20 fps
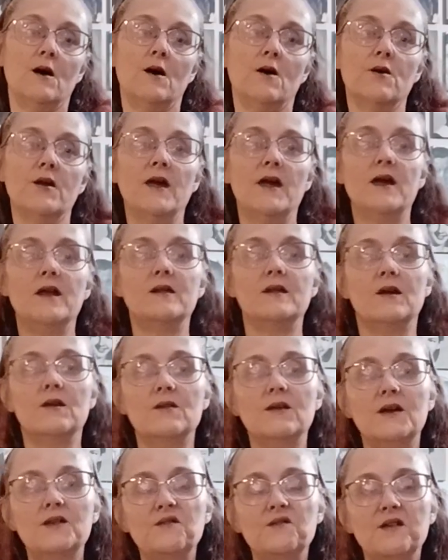Okay, now
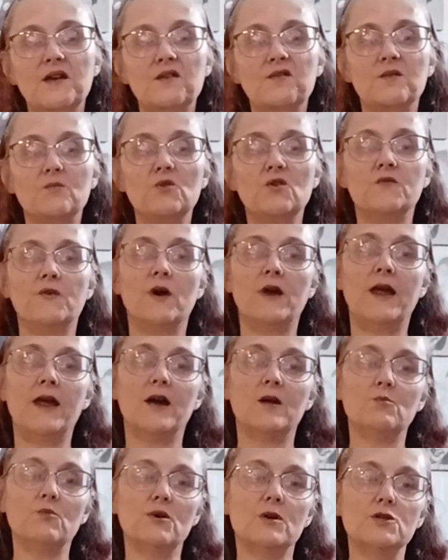let's take some of our
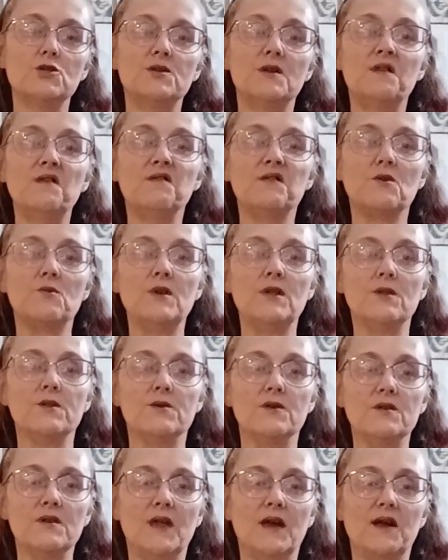hand motions that we
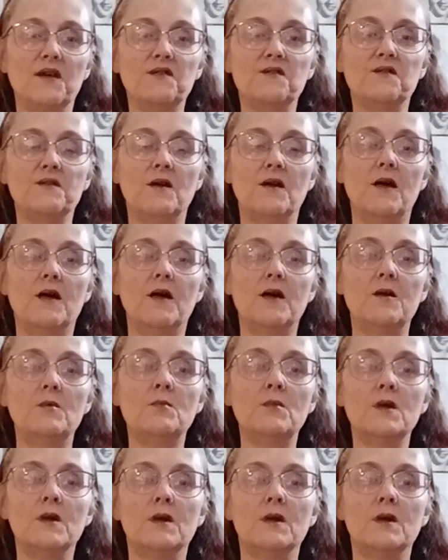learned last time.